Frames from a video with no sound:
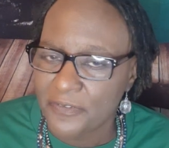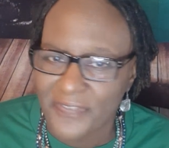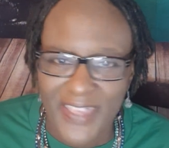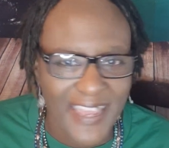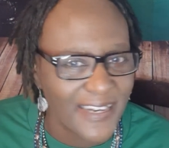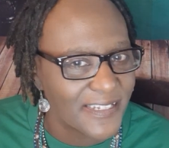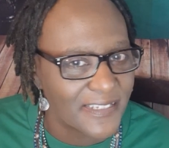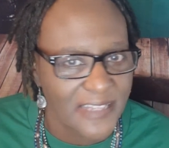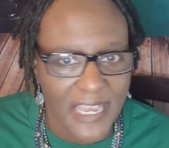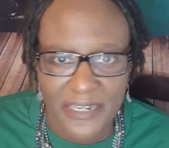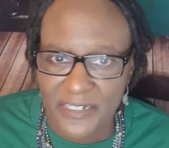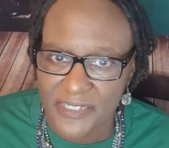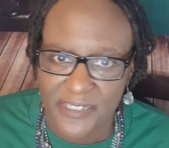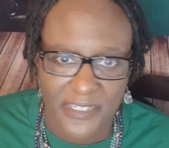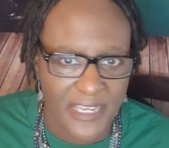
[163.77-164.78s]
that is not
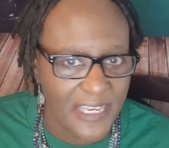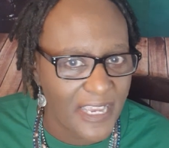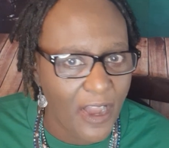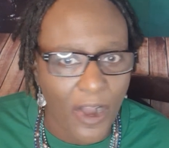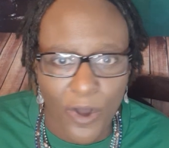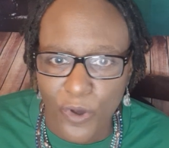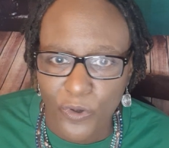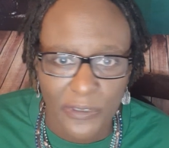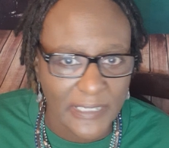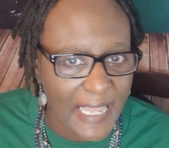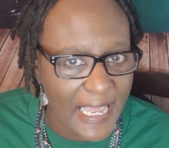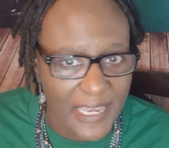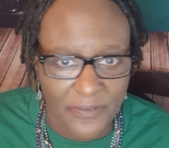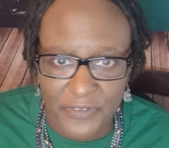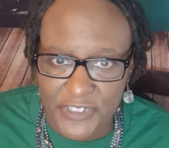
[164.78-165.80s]
to say all
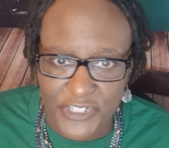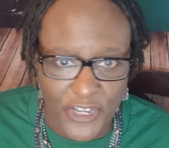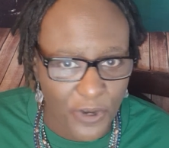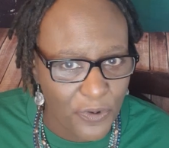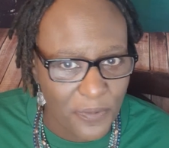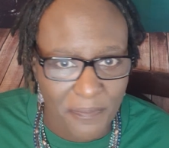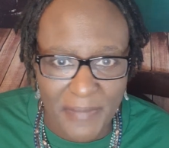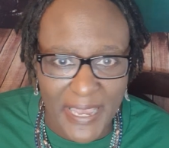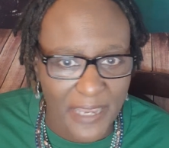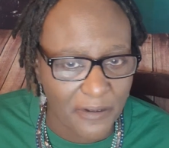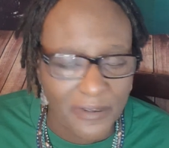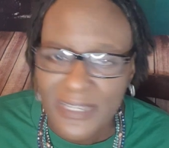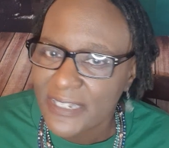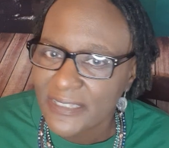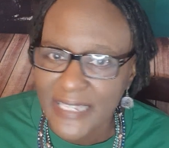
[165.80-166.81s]
lives don't matter.